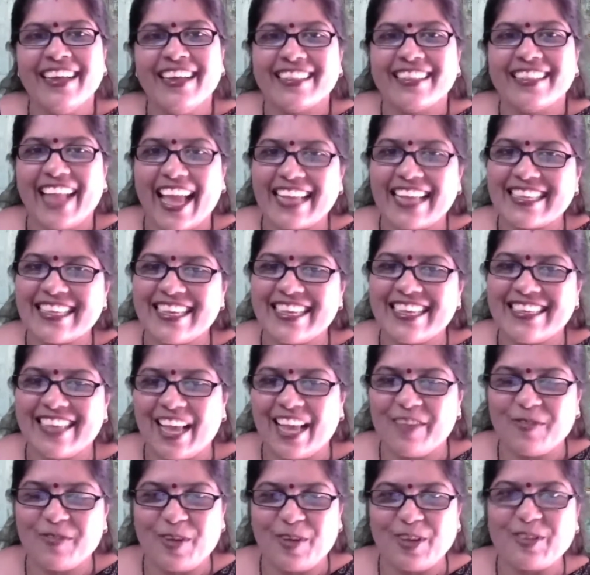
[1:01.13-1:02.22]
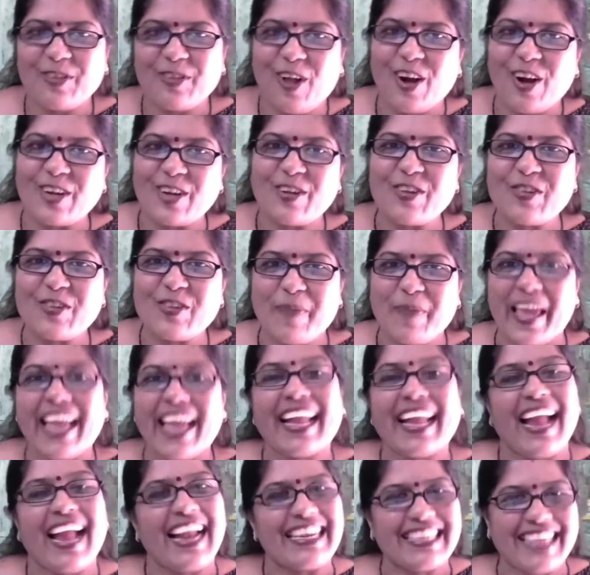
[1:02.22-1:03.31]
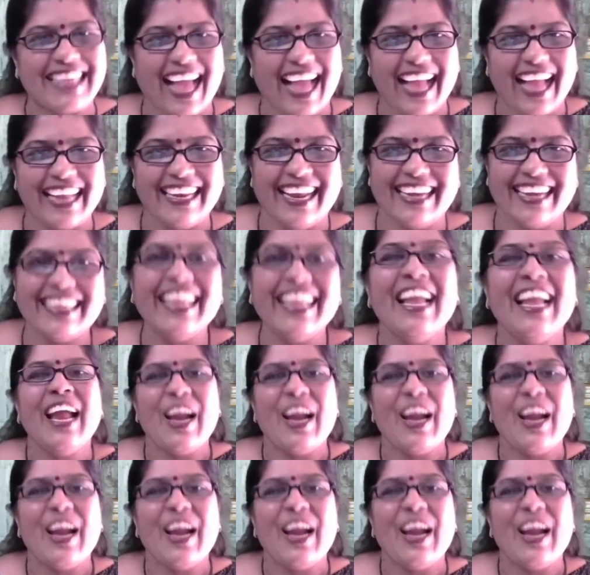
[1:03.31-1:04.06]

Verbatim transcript: The exercise was not to speak and silent.